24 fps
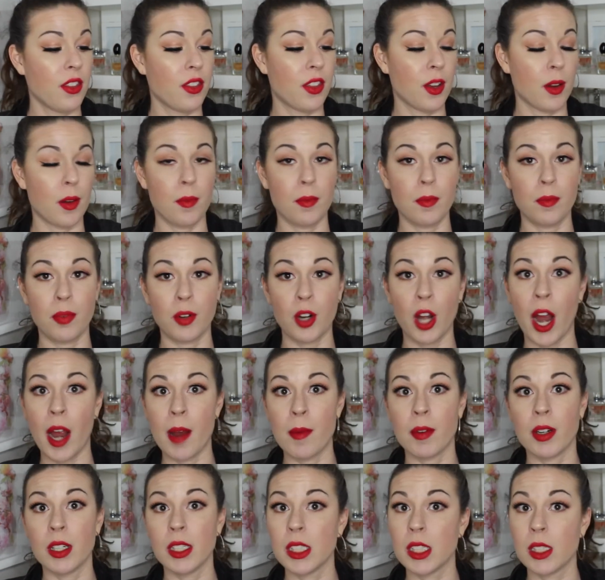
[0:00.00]
The
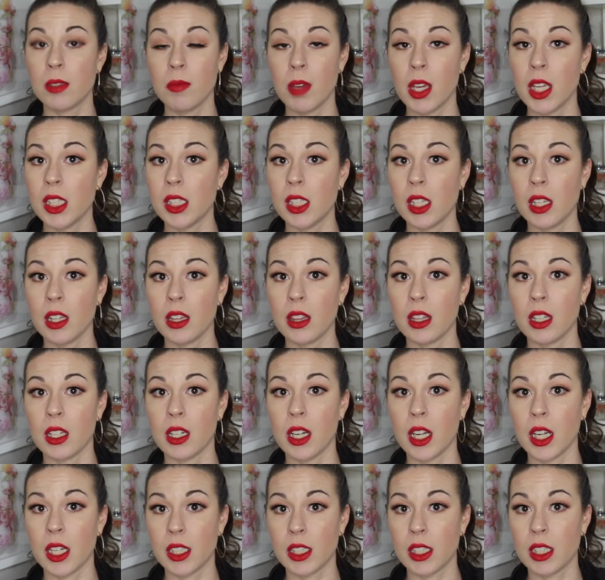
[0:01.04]
primer is amazing. The
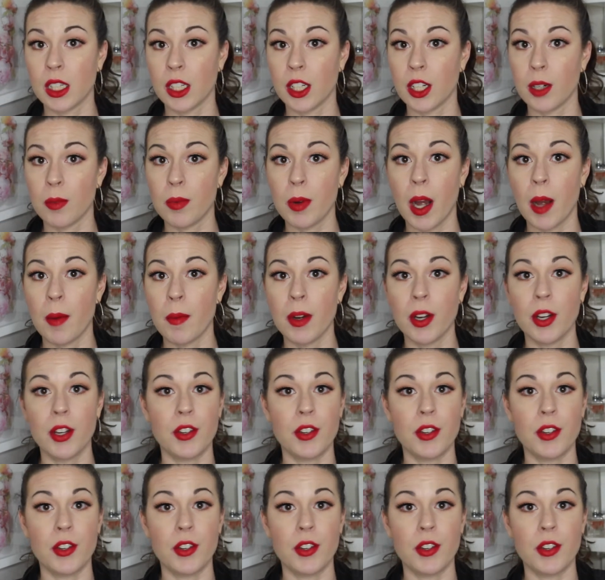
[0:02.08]
NYX glitter primer,